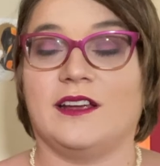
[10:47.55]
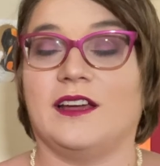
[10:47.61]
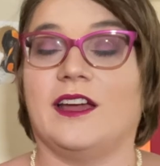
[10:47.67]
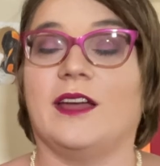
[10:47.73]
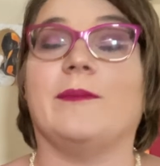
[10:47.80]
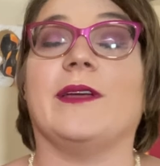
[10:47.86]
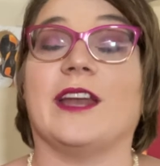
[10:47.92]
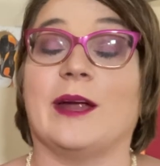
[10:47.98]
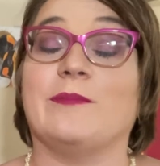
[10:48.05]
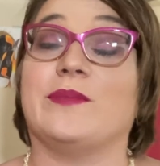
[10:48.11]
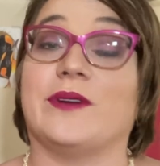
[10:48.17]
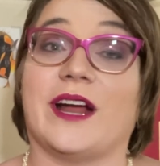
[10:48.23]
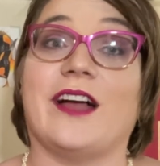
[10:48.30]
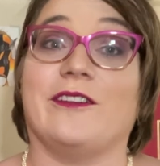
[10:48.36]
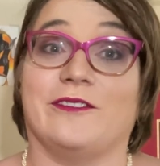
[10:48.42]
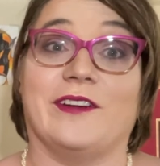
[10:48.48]
I mean, I'm
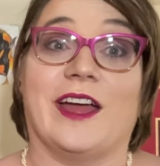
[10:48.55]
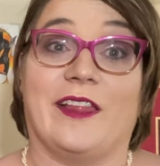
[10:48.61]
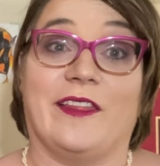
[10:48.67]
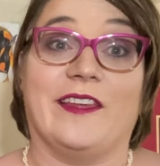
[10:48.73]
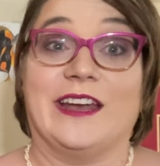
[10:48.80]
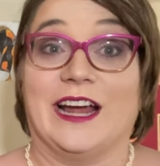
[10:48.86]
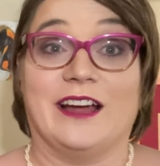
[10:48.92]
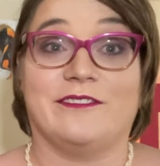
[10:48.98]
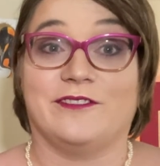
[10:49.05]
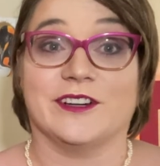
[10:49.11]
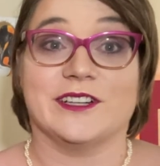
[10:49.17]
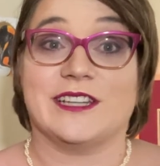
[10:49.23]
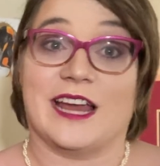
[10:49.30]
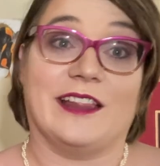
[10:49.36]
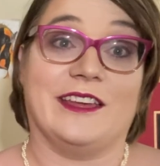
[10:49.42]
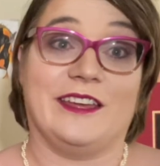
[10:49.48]
proud of Helena for
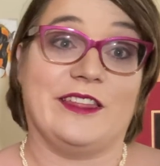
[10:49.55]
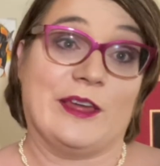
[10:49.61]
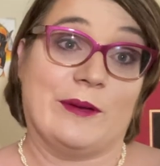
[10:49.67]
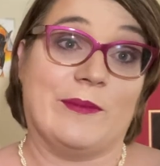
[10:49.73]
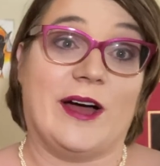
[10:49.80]
telling them